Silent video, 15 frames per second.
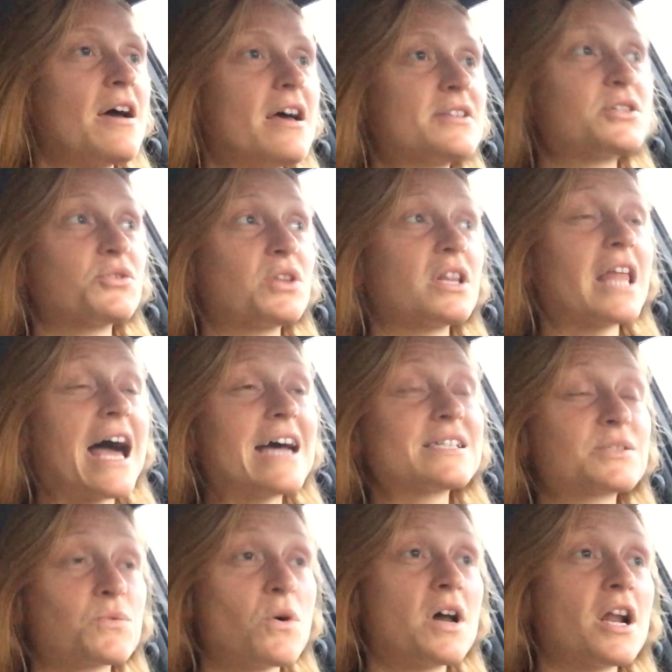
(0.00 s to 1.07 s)
So the
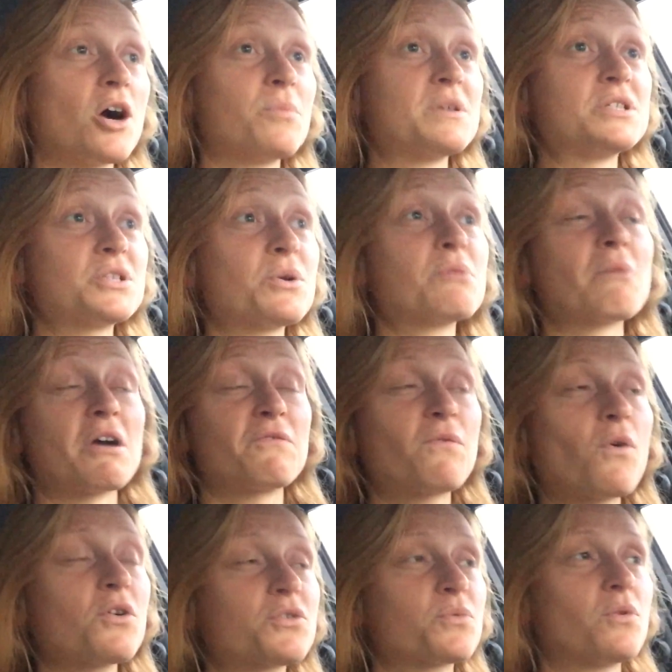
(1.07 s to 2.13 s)
last one I'll be doing, my
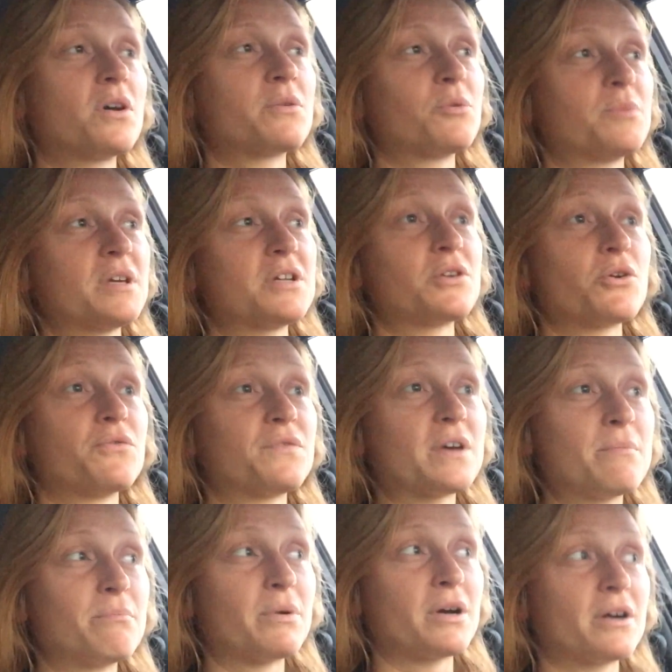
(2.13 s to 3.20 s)
4th one, will be in
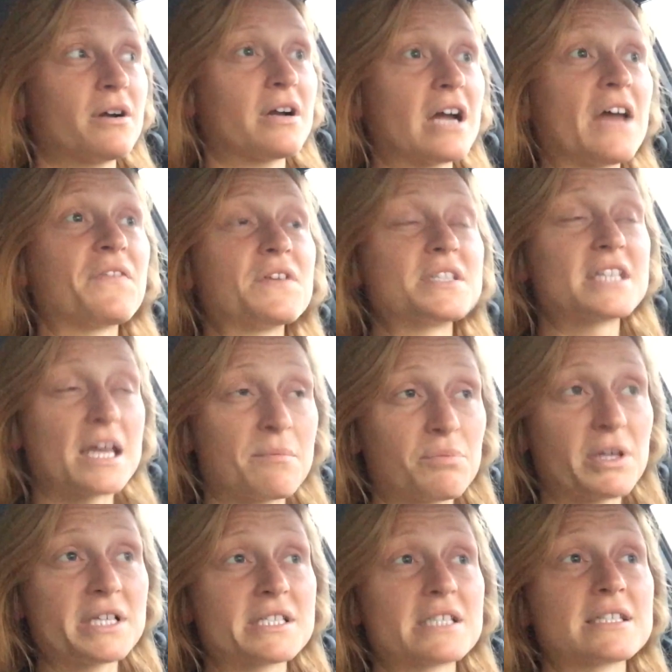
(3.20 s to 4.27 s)
November at the same
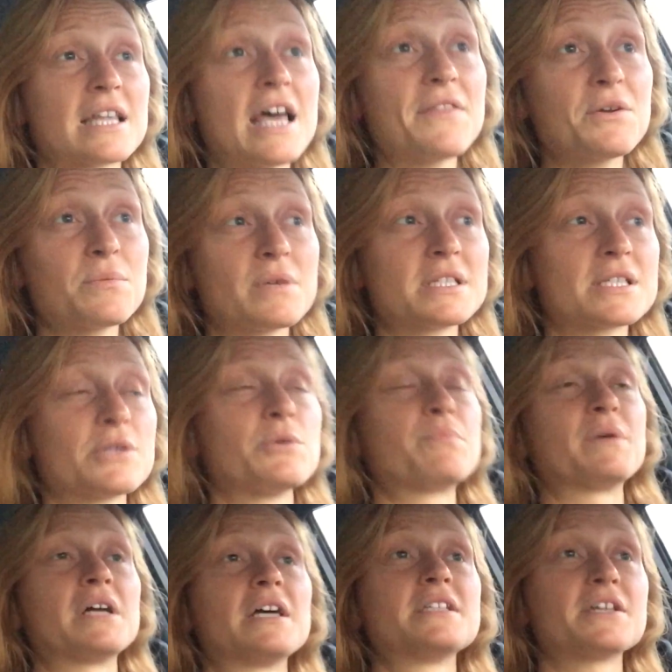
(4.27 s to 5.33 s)
place as Leatherman's Loop,
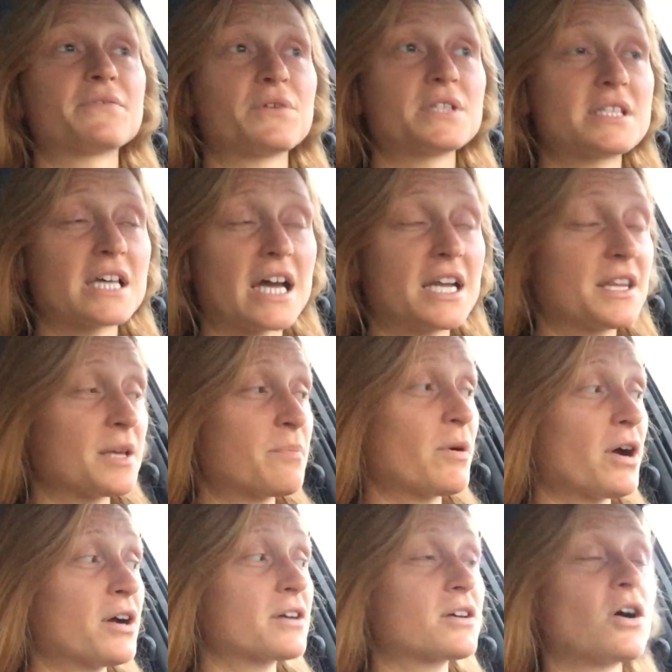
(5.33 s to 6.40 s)
but a different side of the
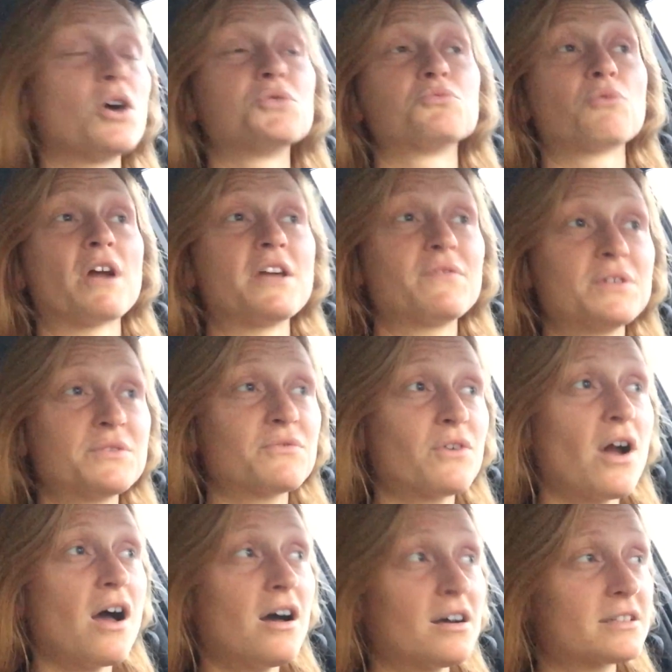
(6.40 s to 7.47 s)
park called Raven
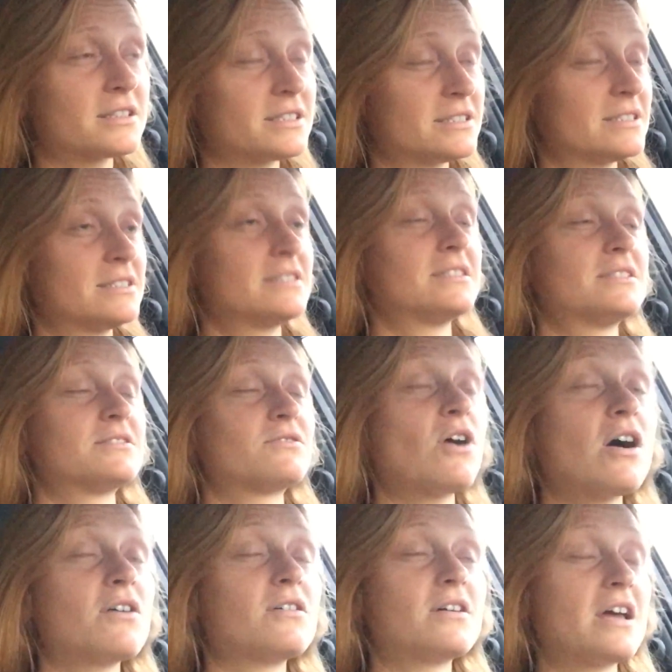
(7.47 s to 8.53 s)
Rock.
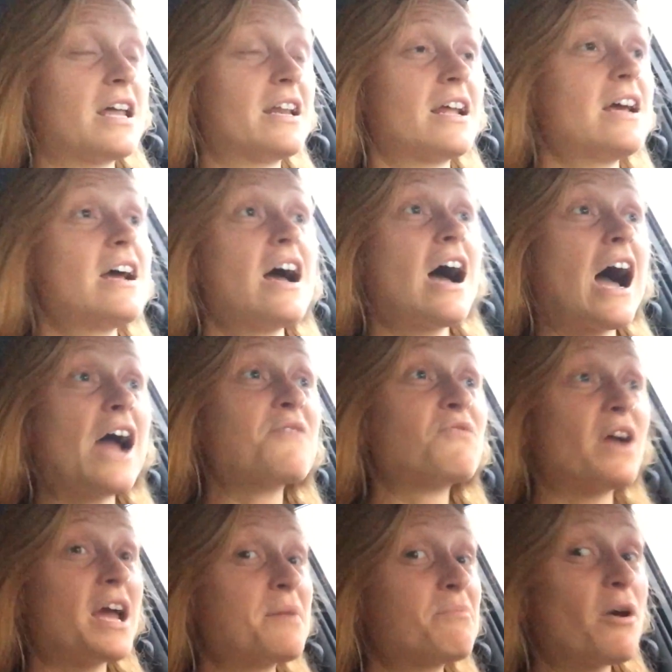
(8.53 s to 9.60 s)
And I
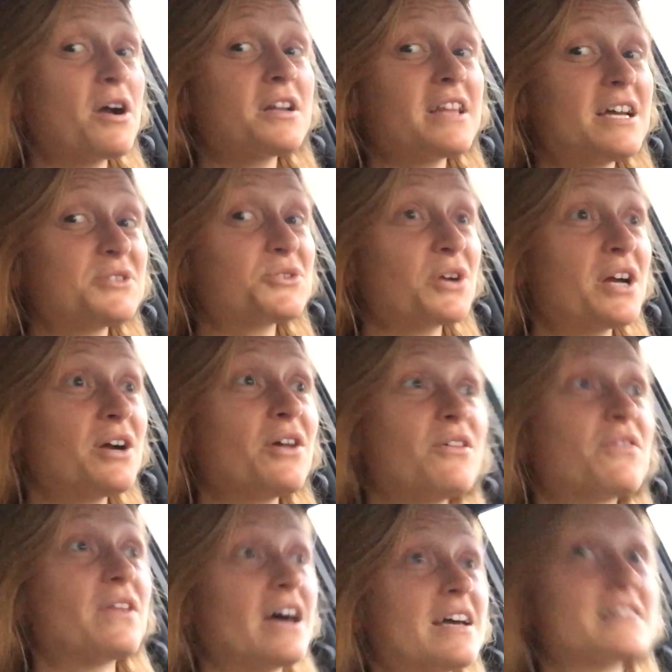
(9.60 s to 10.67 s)
ran part of that trail.
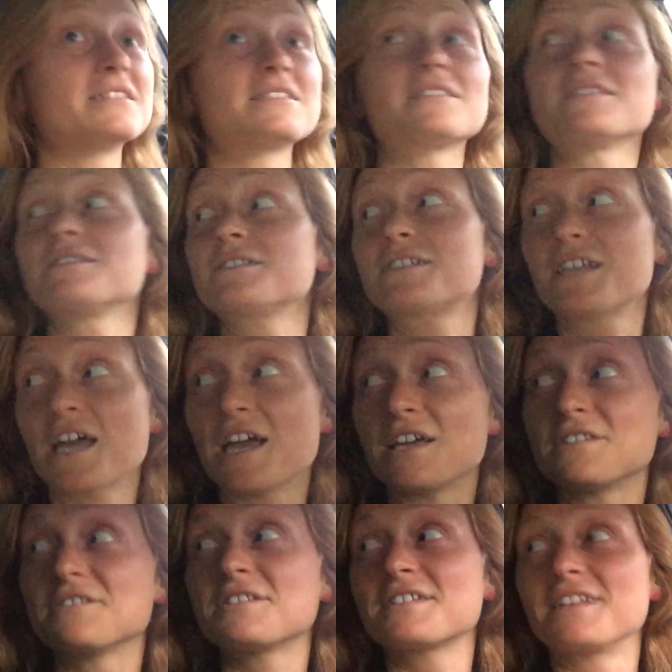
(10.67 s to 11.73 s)
That is
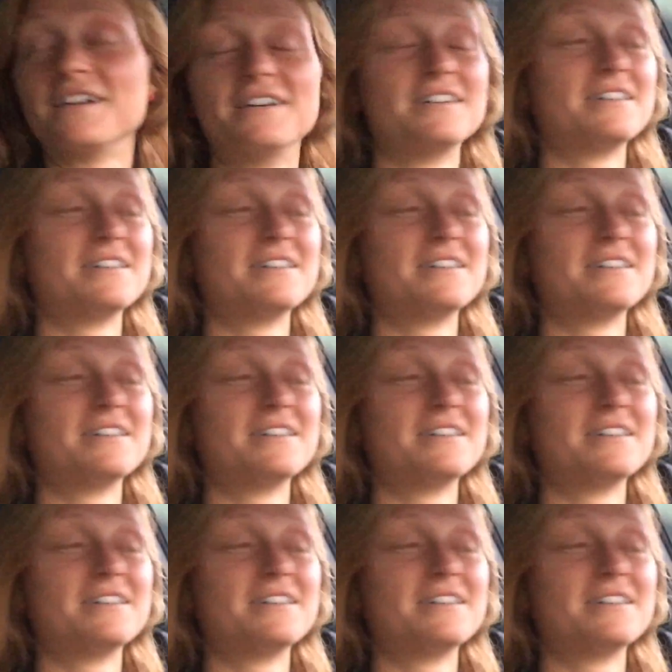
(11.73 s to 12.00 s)
intense.